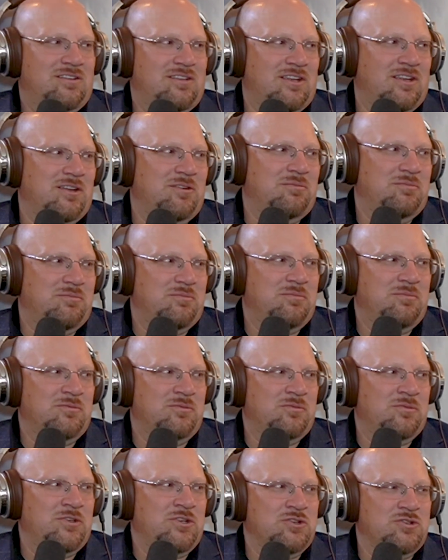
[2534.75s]
then
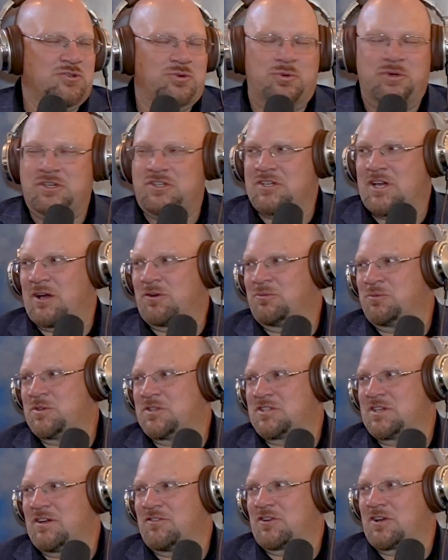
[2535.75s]
you should reach out. We
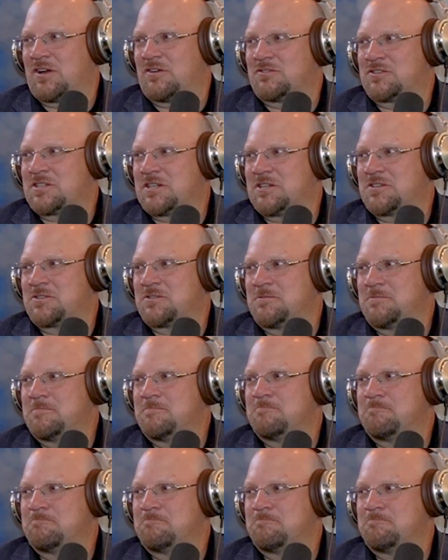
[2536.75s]
should have a conversation.